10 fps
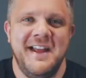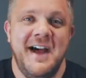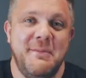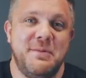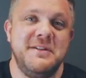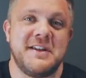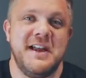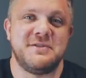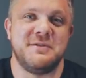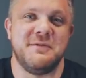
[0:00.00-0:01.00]
And please
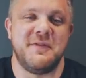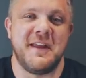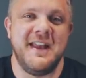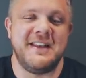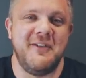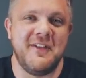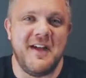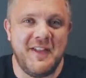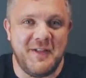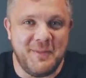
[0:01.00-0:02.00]
guys, don't forget to ring
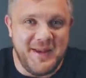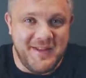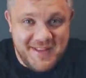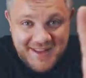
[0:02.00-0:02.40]
that little